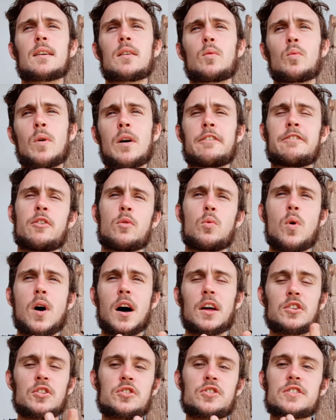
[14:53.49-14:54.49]
Well, for
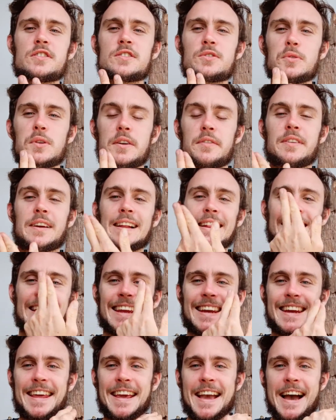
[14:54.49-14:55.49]
one, you're just sort of
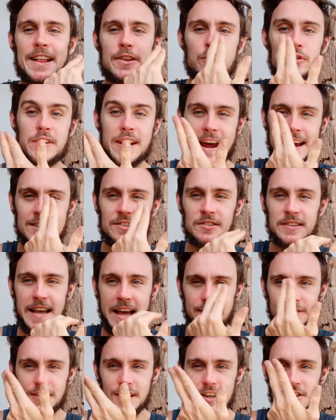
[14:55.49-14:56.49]
cleaning out your nasal
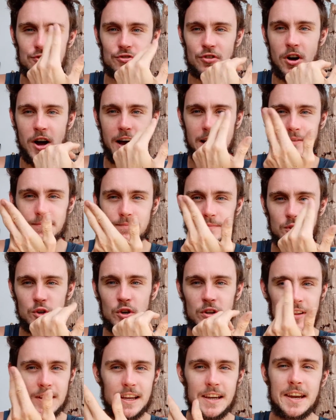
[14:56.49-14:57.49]
cavities, right? You're
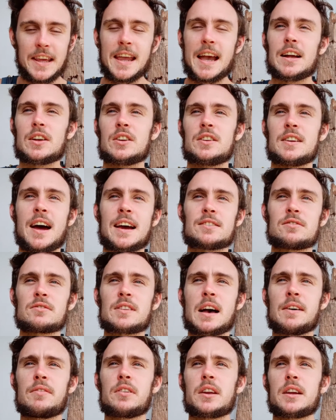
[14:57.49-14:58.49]
cleaning out your nasal
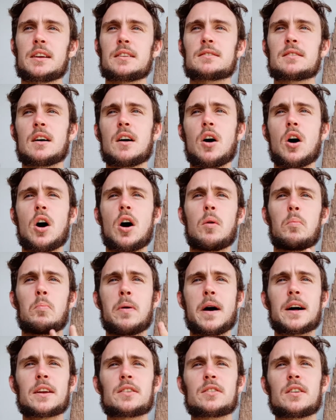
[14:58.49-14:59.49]
cavities.
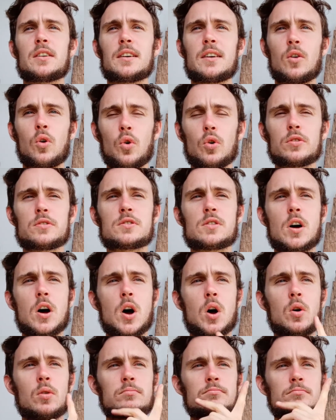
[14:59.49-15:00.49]
But
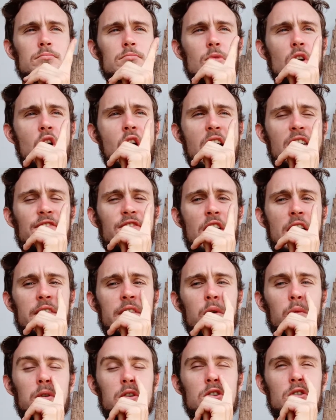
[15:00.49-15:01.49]
Also, I find
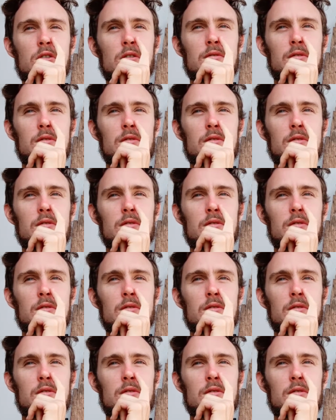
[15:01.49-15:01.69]
that when you